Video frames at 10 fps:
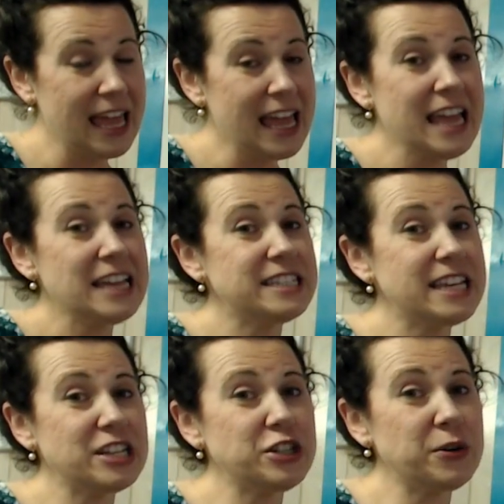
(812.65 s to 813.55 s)
did
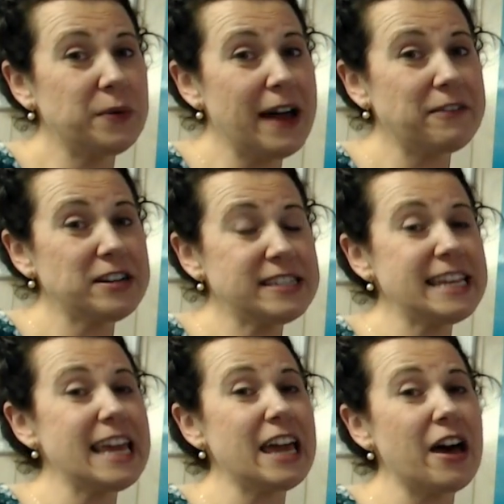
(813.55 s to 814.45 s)
you ever see
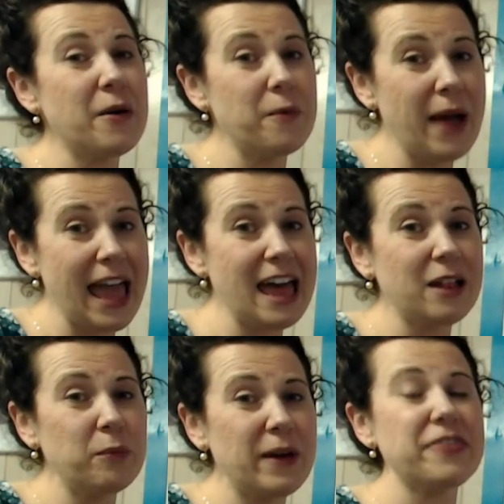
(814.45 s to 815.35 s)
a whale
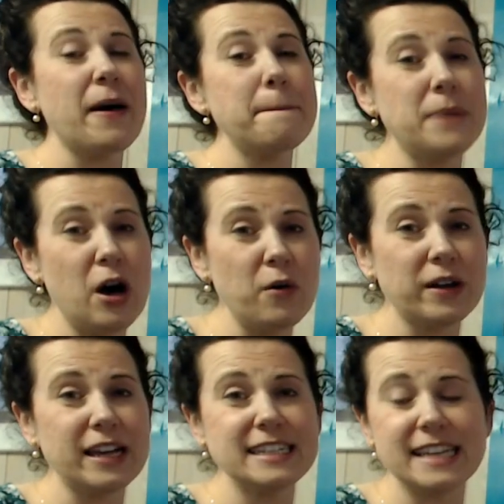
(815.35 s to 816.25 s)
with a polka
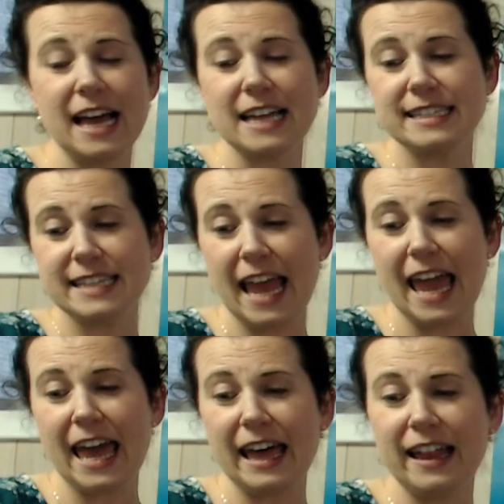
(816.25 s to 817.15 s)
dot
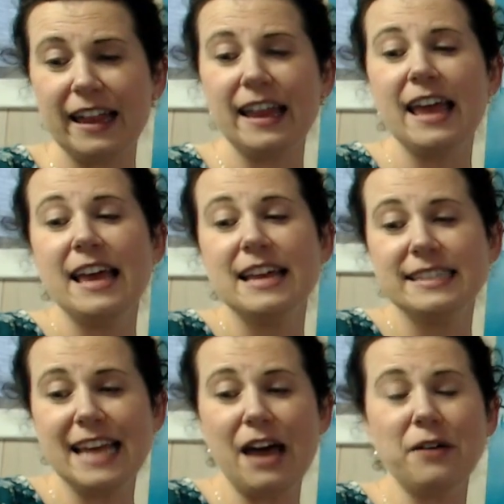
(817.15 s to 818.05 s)
tail?
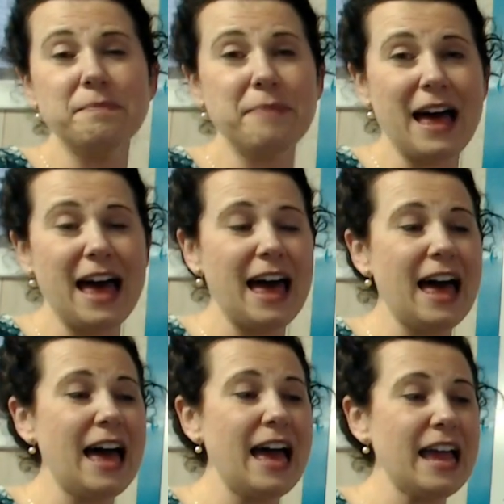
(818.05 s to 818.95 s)
Down
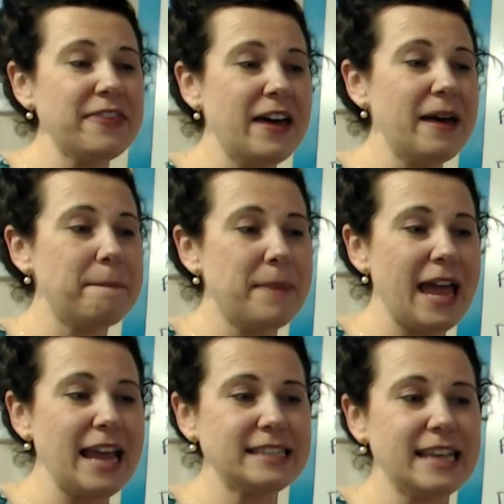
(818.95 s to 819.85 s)
by the bay,
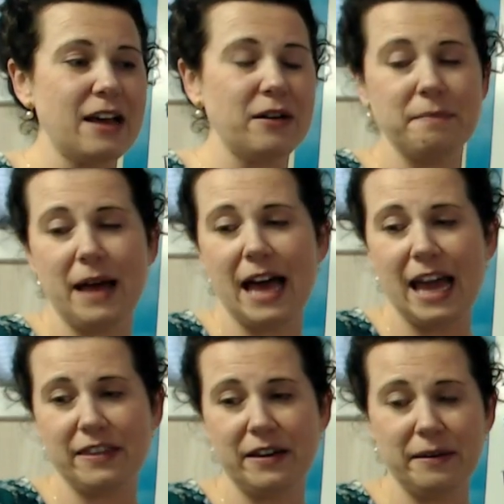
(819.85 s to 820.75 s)
down by the
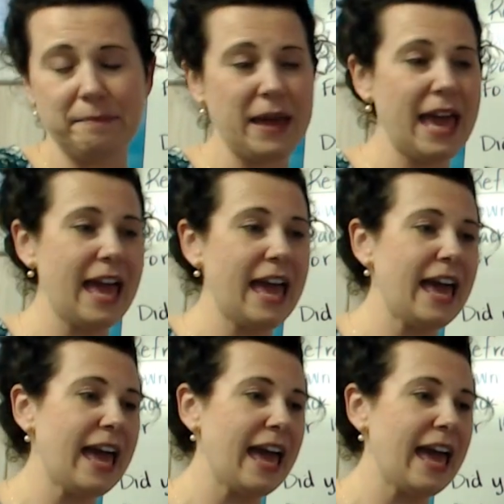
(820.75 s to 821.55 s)
bay,